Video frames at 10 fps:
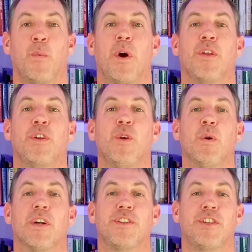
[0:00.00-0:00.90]
Whether you
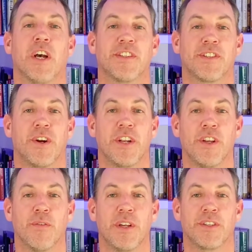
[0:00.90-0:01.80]
are just starting
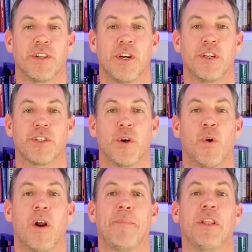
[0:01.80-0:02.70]
your research
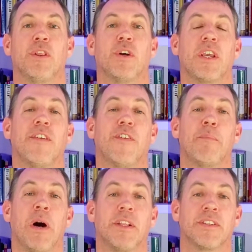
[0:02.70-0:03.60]
or have been looking for
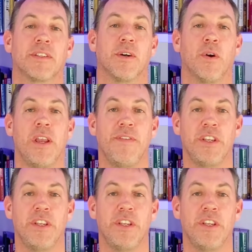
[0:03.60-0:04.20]
months or even